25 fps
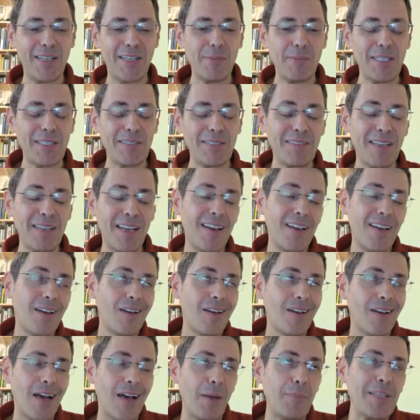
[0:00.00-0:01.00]
I mean,
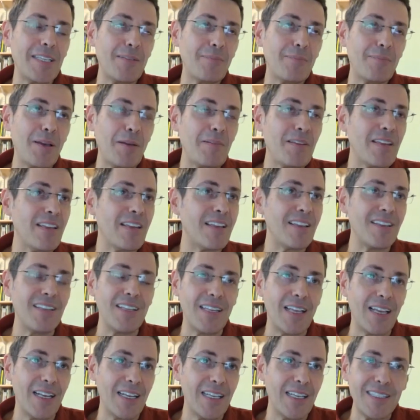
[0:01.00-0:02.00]
maybe they
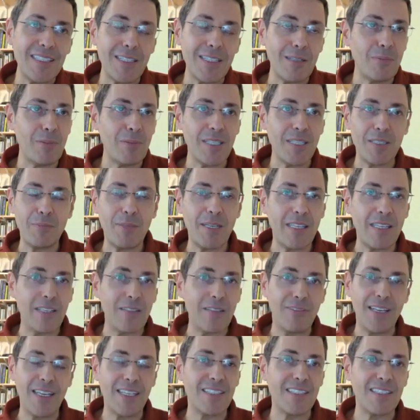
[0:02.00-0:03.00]
did a little bit by
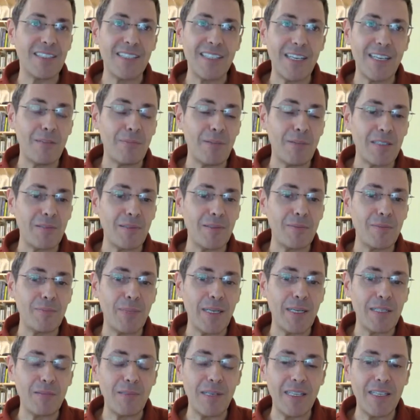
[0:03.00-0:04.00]
deflecting the air,
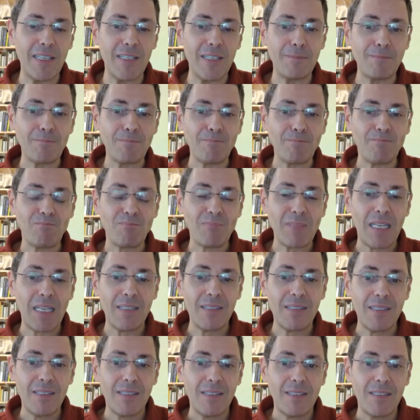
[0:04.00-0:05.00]
but really,
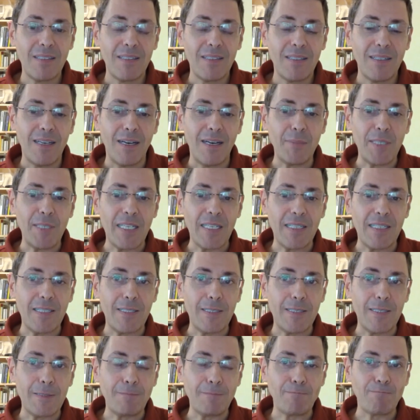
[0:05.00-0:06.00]
I mean,
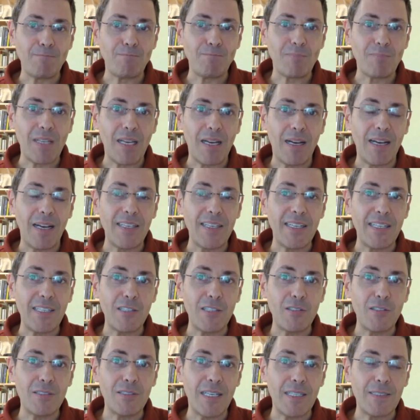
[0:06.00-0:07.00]
I
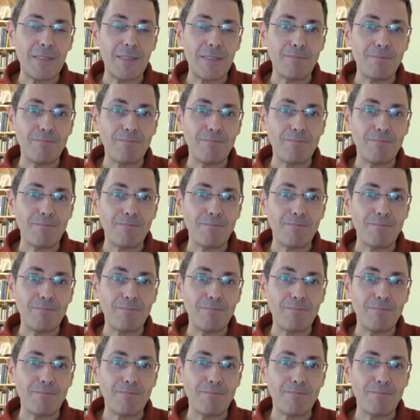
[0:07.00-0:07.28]
argued that